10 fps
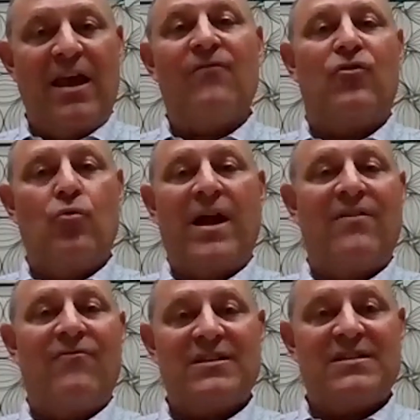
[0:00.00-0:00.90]
if you
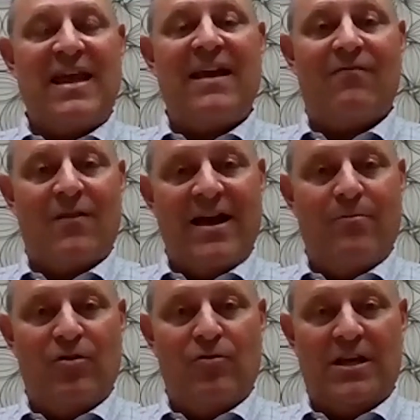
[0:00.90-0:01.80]
have an estate
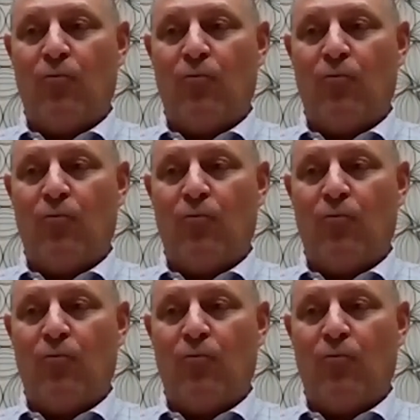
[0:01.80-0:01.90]
liability.